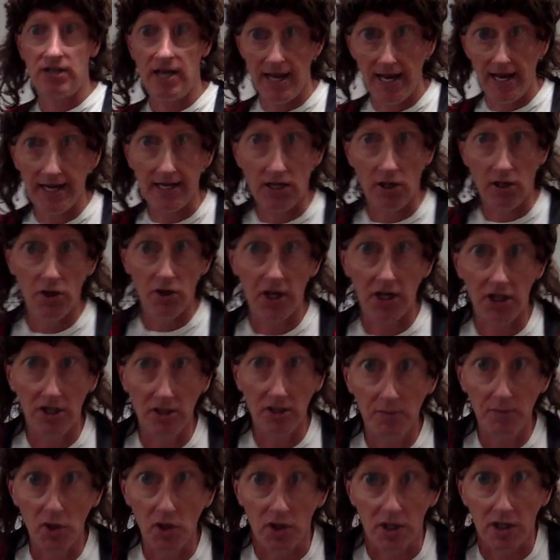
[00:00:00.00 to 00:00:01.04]
take a look at the
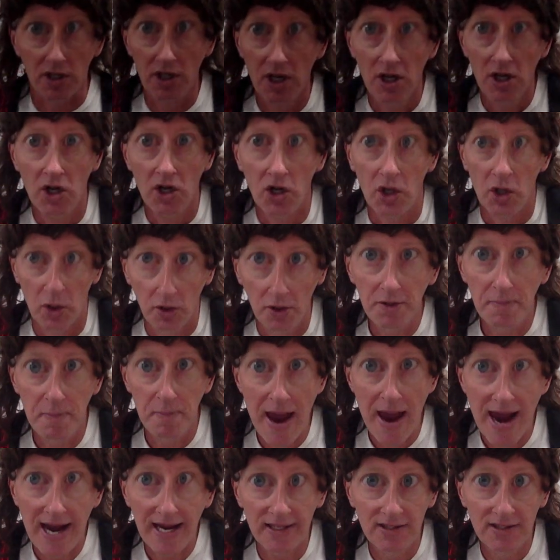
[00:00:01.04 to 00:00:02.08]
book. Look
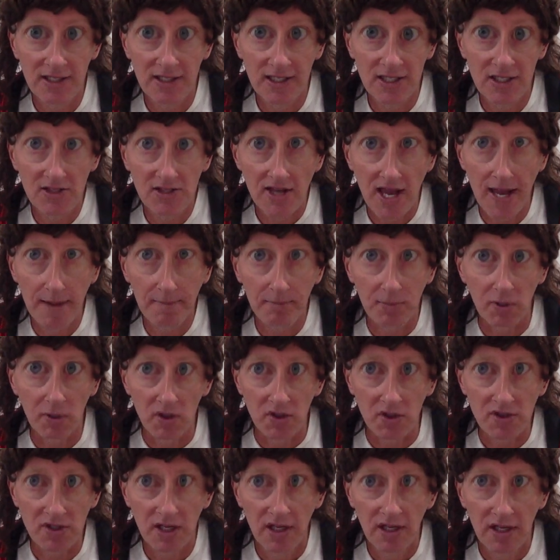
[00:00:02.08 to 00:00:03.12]
back at the
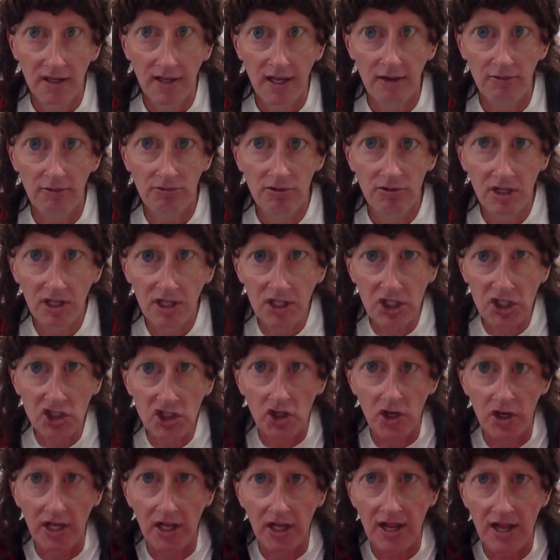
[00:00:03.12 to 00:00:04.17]
examples. They really show
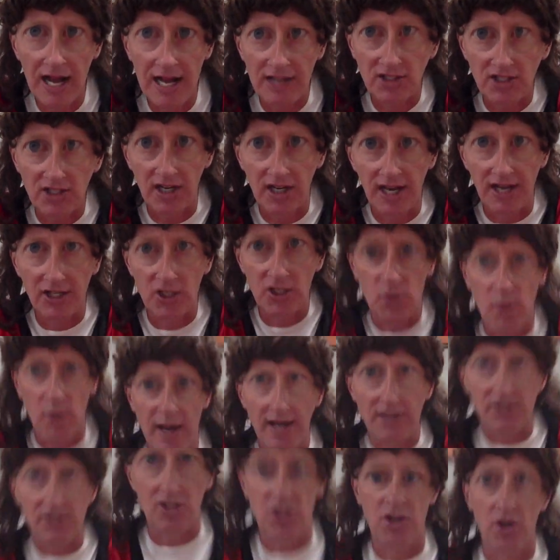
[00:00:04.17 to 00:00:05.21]
you lots of nice
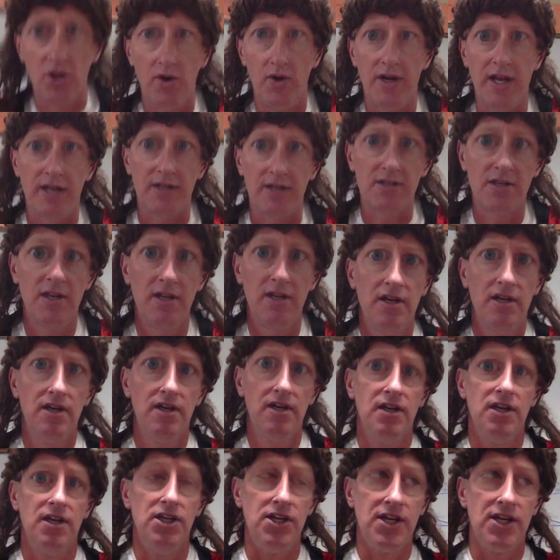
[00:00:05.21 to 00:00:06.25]
ways of doing it.
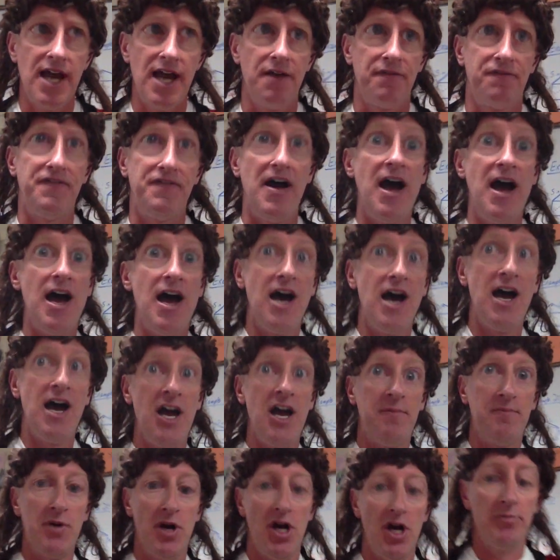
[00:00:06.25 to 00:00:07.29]
You got
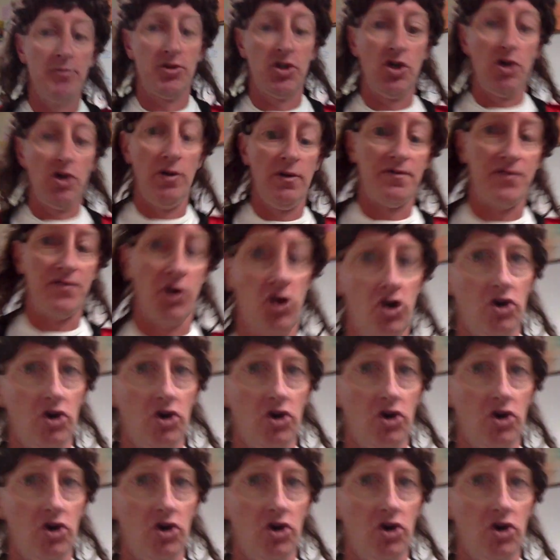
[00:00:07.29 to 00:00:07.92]
5 problems to do for